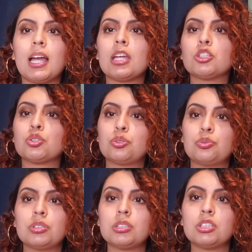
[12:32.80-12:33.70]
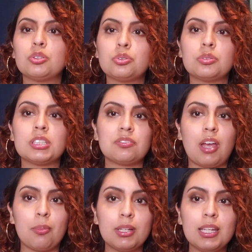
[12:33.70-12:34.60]
introduces you to his
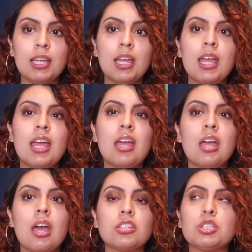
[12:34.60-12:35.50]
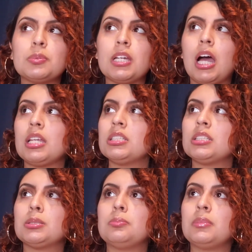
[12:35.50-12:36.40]
family, to be honest,
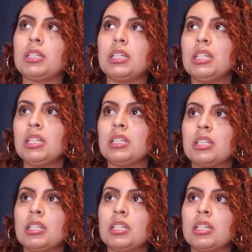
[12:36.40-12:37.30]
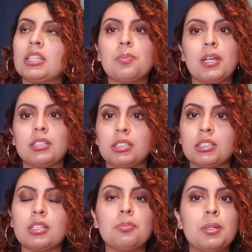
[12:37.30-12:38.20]
to me, it depends.
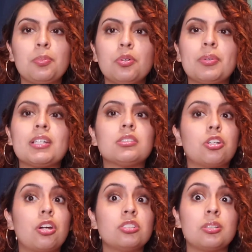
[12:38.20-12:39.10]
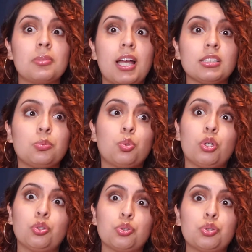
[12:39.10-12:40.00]
Some people, because there are some guys that will
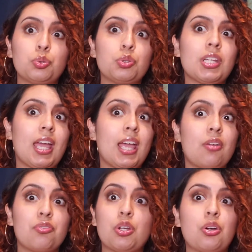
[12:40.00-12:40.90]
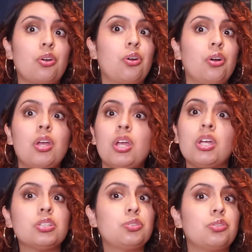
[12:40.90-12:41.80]
introduce every girl
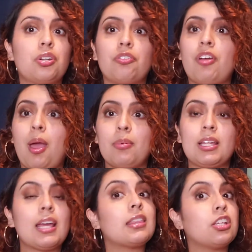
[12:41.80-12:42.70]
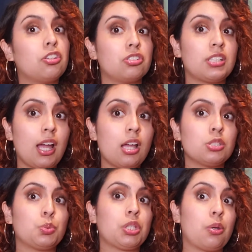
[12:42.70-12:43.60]
to their family, and then there's
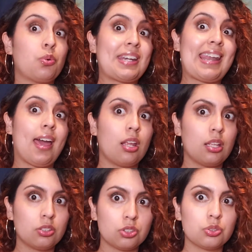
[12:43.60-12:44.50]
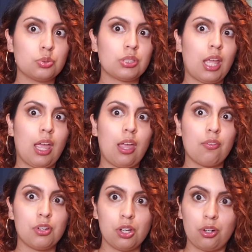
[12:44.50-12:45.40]
guys where they would not introduce
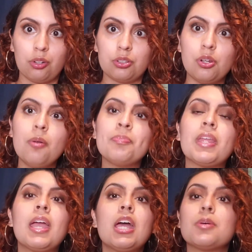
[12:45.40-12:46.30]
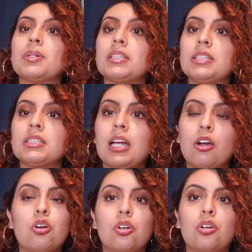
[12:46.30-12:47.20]
every girl, you know? But this guy
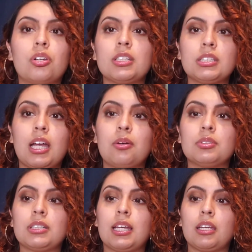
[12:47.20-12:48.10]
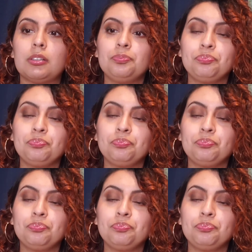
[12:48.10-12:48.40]
was like,